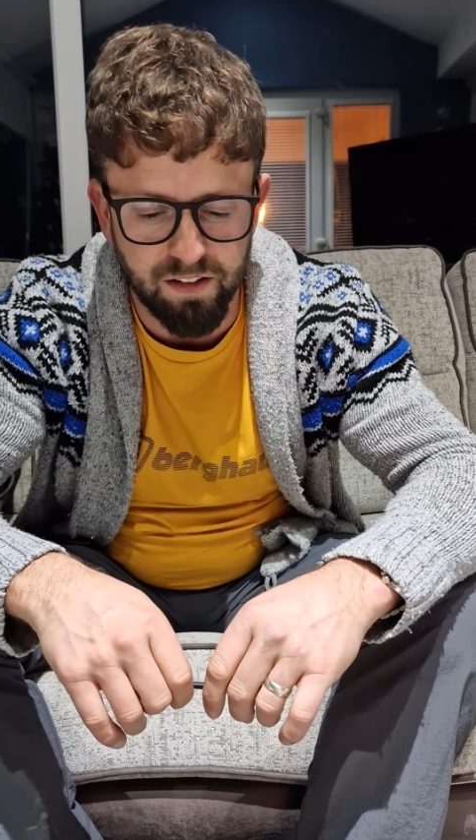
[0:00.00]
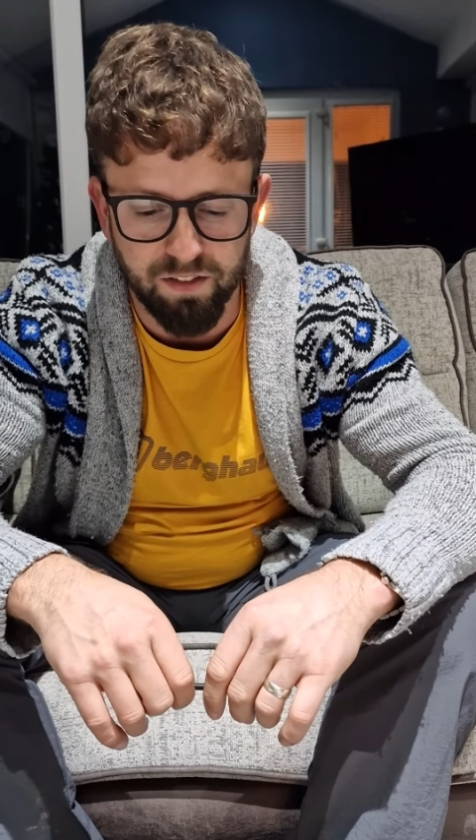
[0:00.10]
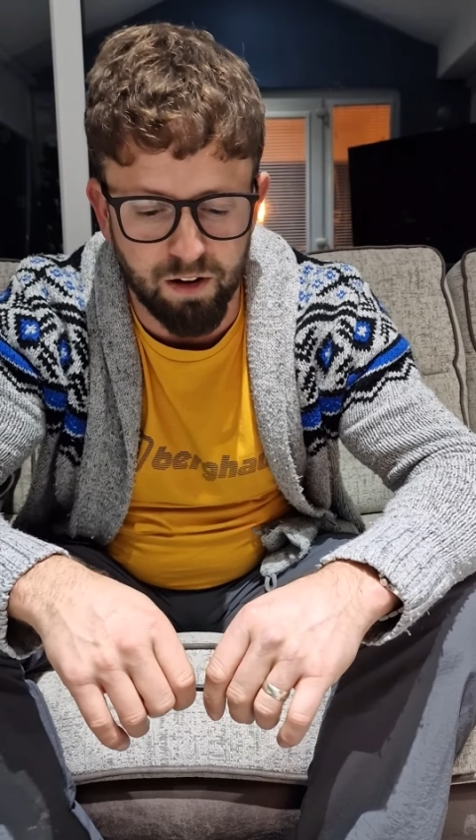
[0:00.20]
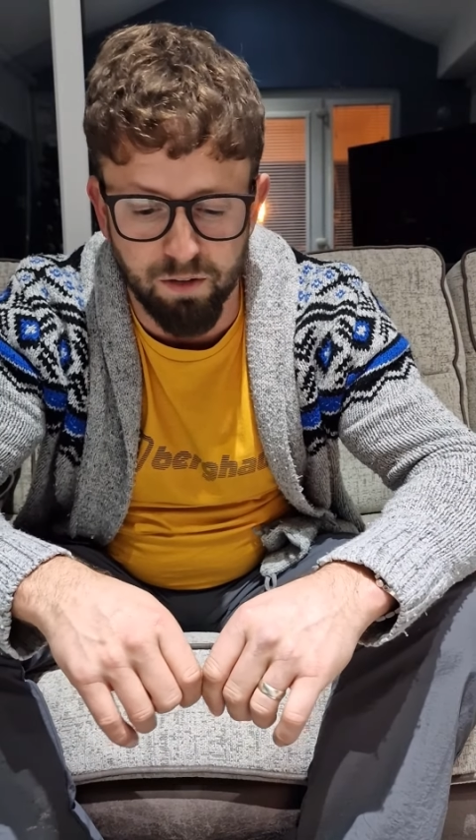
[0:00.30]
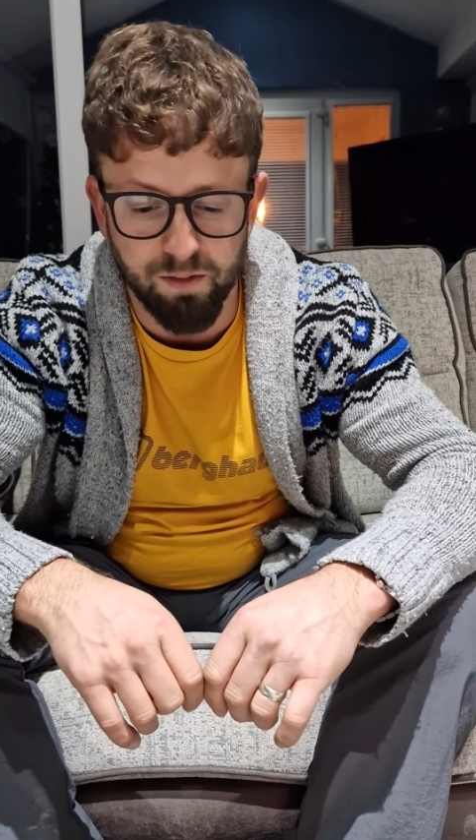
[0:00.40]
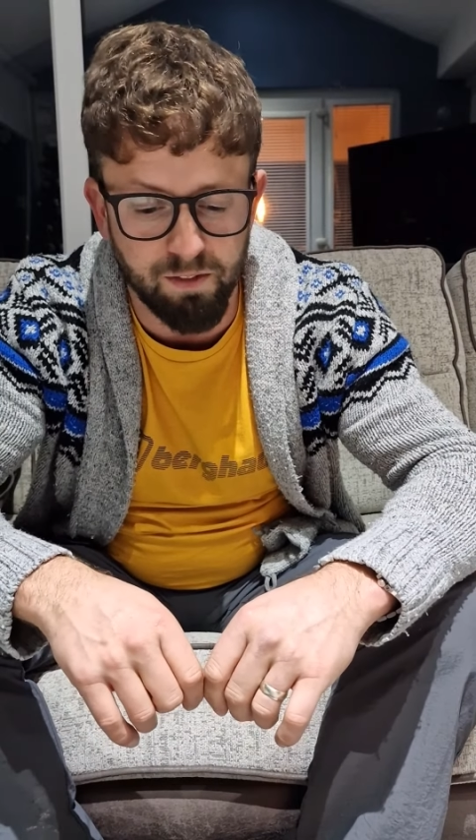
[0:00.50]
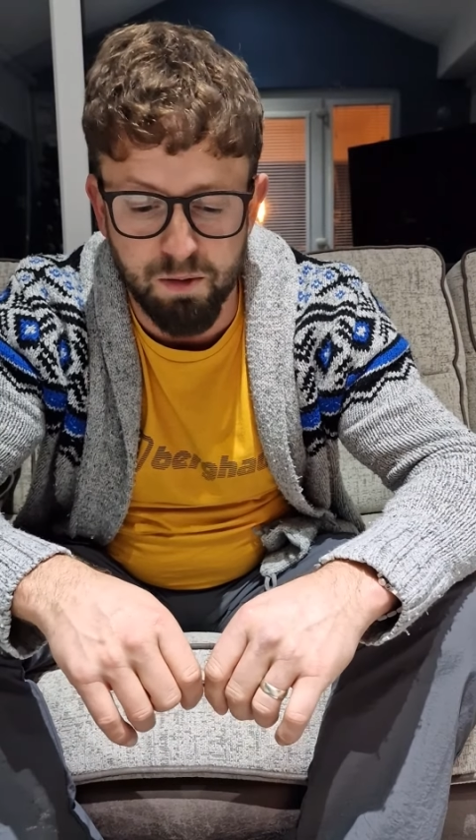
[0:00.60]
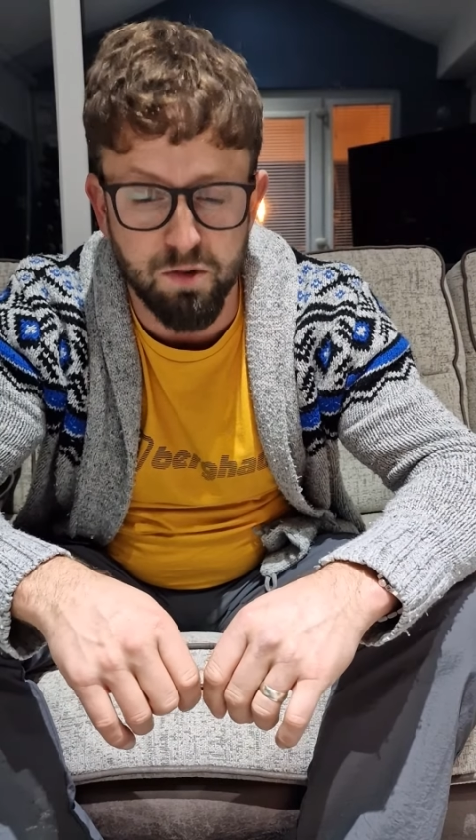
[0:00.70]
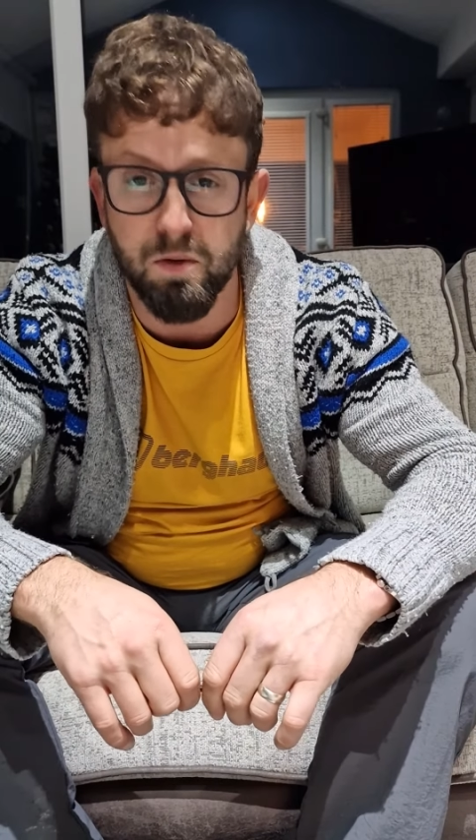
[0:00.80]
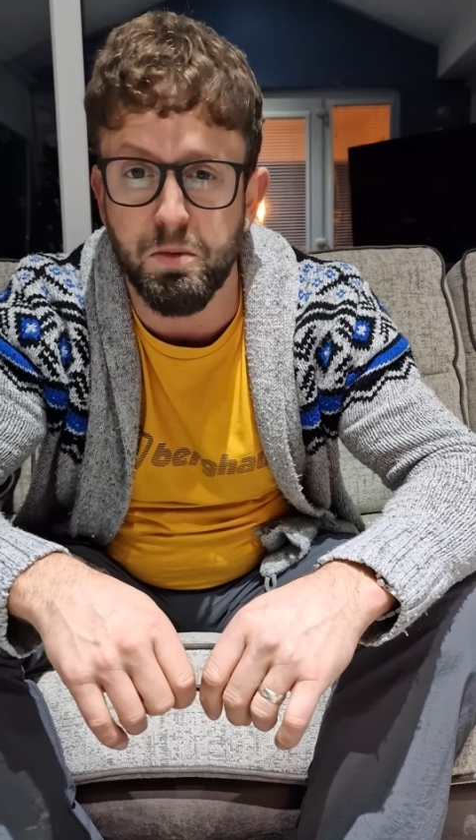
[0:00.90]
how
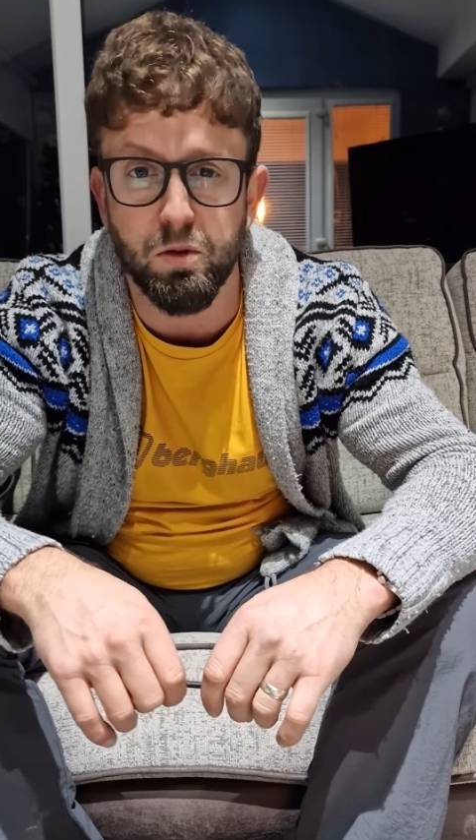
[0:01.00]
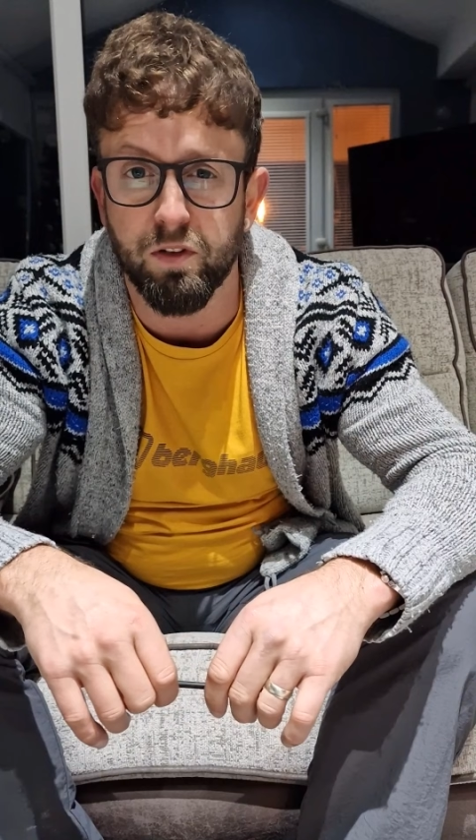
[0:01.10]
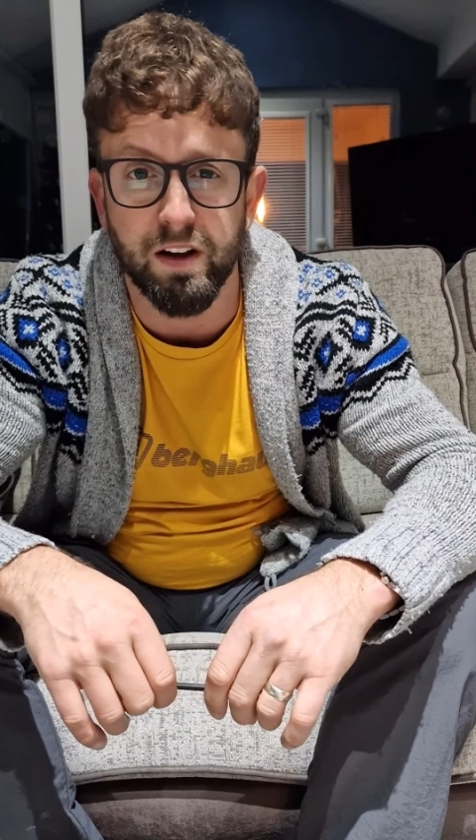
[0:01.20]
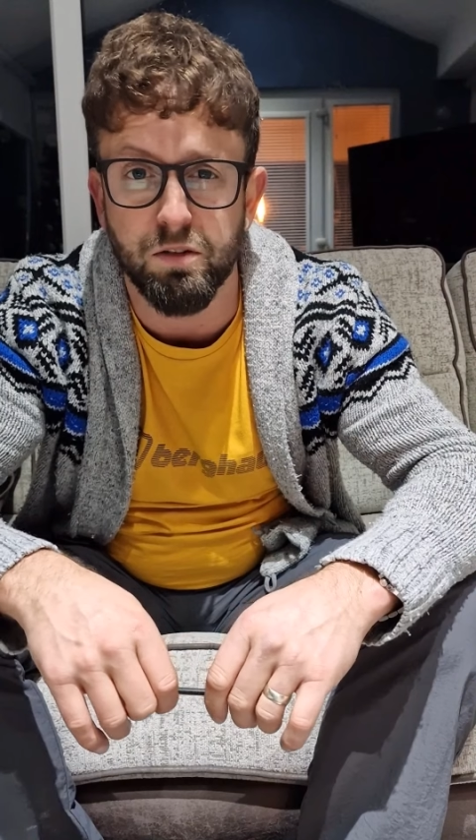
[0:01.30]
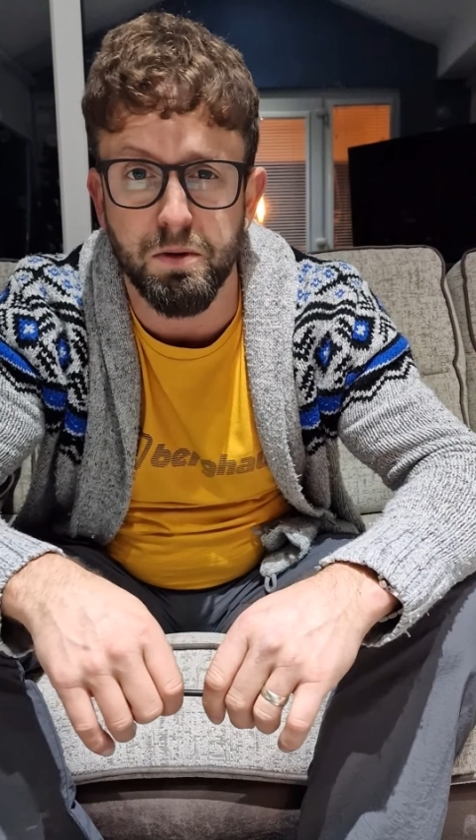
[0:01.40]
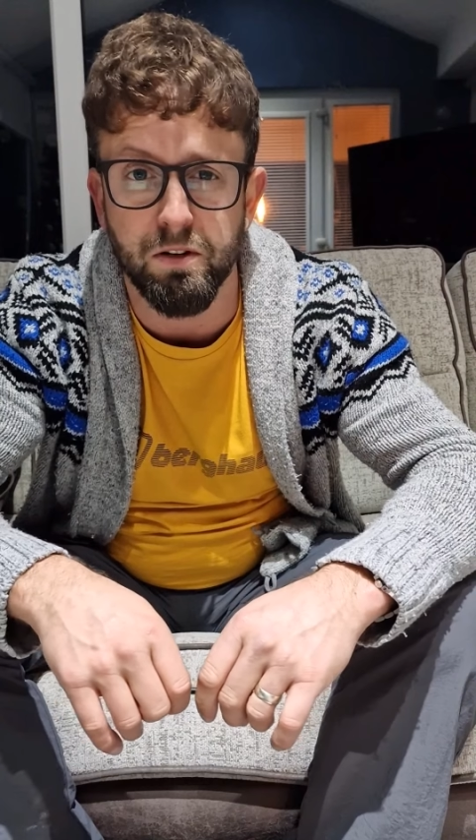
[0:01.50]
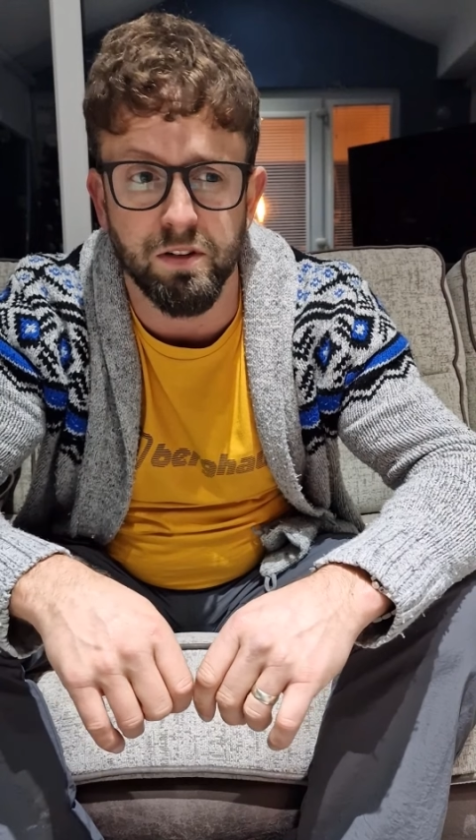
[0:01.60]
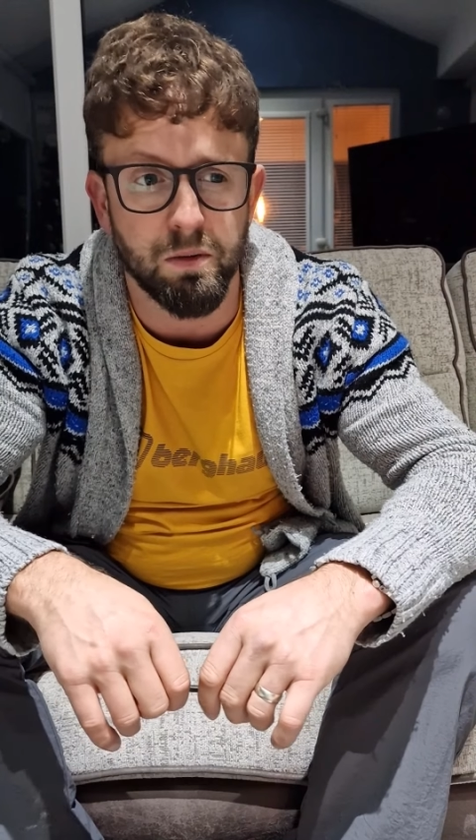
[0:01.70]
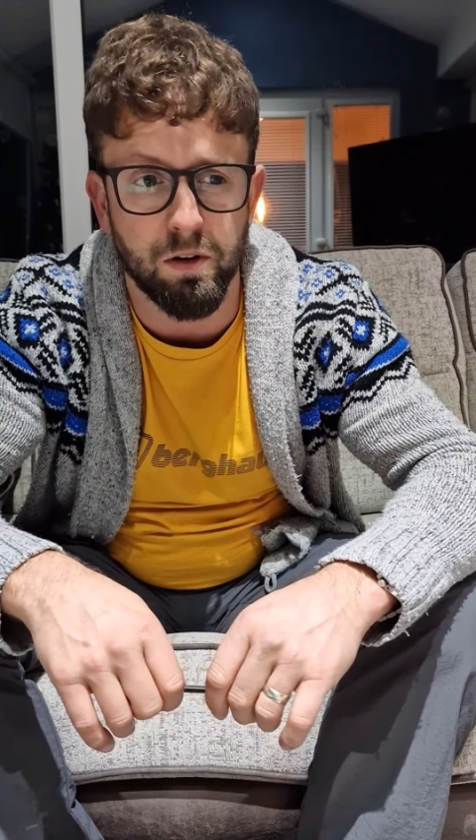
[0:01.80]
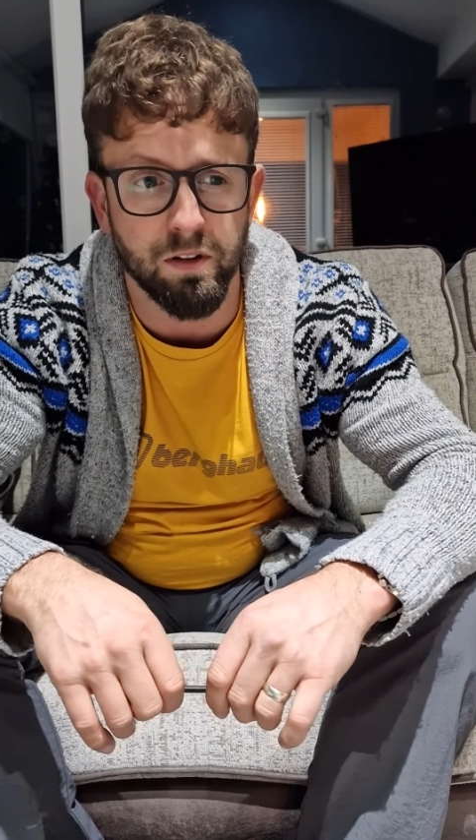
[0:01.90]
much of a beautiful experience
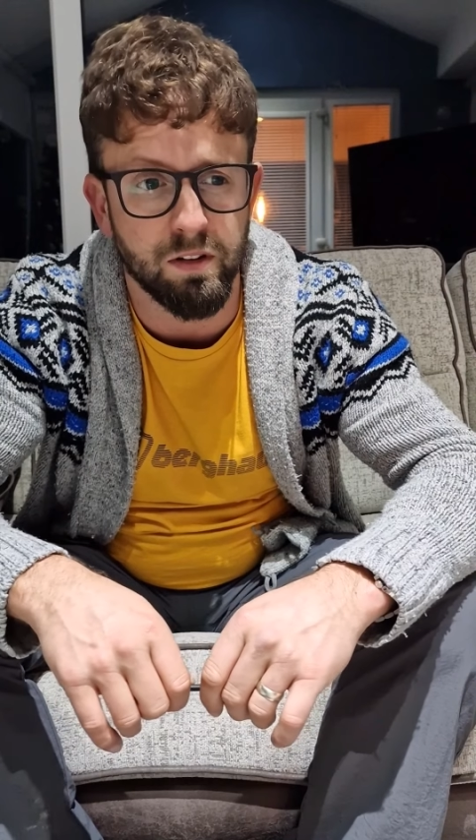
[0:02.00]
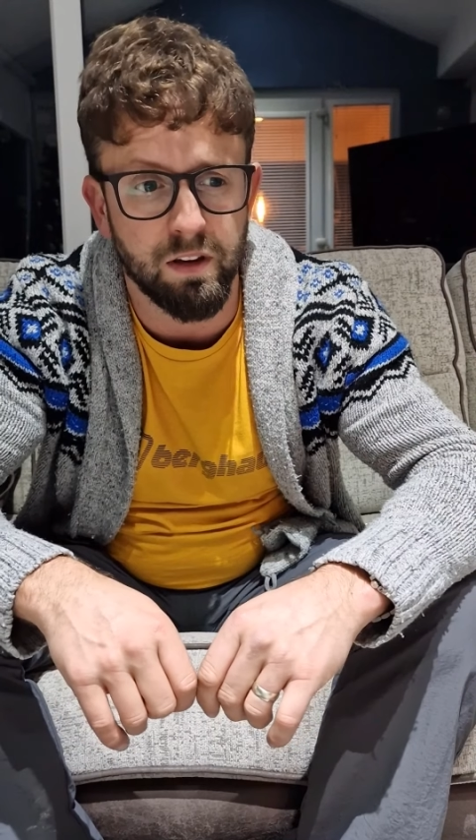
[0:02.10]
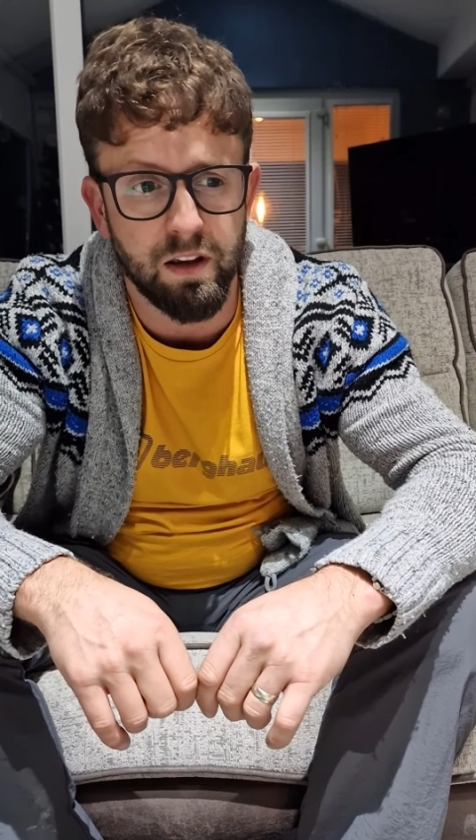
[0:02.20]
it was.